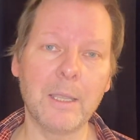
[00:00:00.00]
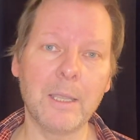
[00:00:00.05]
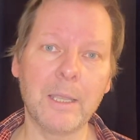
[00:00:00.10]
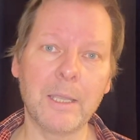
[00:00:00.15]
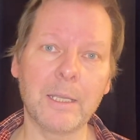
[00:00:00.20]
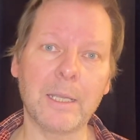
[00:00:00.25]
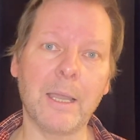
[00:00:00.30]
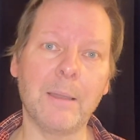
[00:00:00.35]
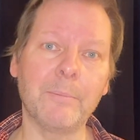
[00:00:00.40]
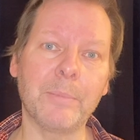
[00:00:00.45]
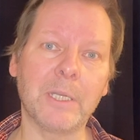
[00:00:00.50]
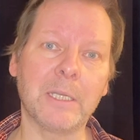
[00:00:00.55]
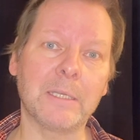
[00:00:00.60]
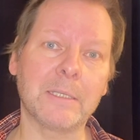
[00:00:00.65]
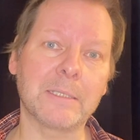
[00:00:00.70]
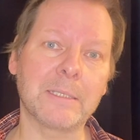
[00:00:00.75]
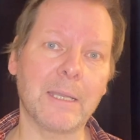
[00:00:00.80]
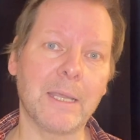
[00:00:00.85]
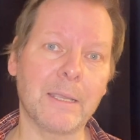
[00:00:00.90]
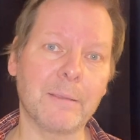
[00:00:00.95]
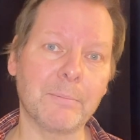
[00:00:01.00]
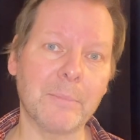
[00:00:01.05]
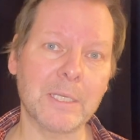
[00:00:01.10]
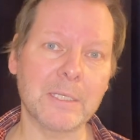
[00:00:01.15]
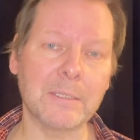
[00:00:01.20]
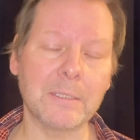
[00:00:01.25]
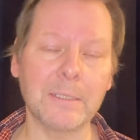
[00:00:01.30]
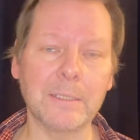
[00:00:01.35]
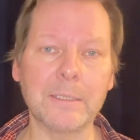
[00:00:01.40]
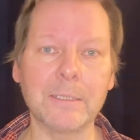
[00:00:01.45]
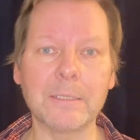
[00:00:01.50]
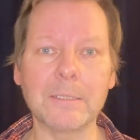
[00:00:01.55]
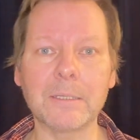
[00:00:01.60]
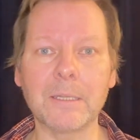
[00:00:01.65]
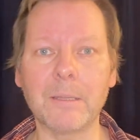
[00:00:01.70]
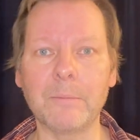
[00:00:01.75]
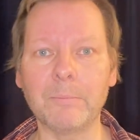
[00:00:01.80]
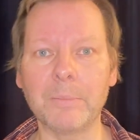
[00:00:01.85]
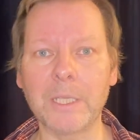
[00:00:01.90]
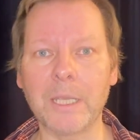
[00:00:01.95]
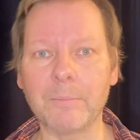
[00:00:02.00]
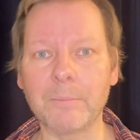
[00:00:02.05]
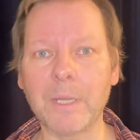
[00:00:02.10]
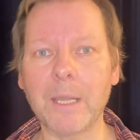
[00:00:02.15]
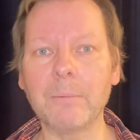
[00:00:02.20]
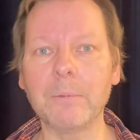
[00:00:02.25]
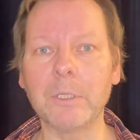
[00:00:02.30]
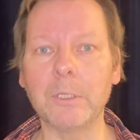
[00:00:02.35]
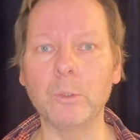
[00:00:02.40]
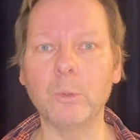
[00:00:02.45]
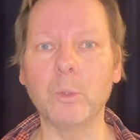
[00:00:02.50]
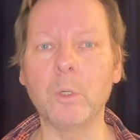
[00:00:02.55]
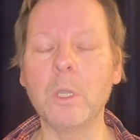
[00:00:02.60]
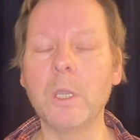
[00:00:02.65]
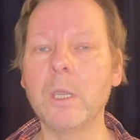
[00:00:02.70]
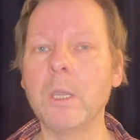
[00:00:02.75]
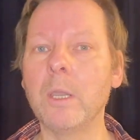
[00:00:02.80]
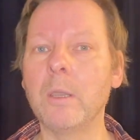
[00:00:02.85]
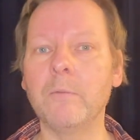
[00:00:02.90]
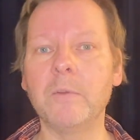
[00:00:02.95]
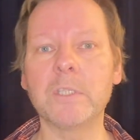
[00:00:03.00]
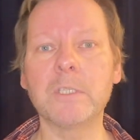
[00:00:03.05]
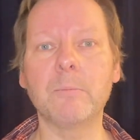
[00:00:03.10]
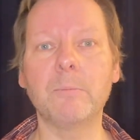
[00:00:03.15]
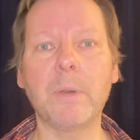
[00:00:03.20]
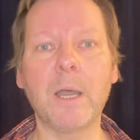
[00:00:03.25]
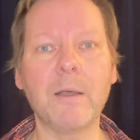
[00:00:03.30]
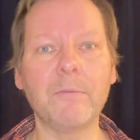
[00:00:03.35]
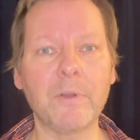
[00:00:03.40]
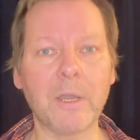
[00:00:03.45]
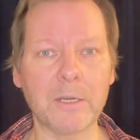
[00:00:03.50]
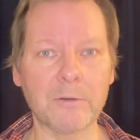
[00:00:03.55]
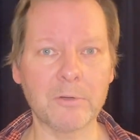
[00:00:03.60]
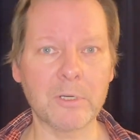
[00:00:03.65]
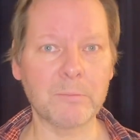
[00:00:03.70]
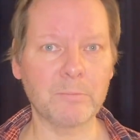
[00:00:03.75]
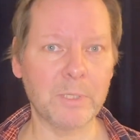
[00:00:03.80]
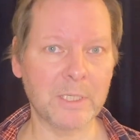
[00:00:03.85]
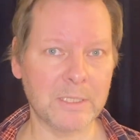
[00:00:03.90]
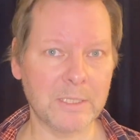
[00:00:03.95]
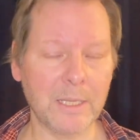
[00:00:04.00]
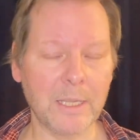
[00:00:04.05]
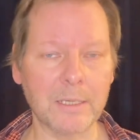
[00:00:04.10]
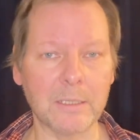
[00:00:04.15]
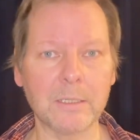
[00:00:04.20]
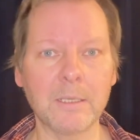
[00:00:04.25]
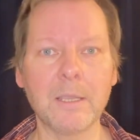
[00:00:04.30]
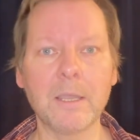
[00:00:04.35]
companies like Mercedes and BMW with above 100%.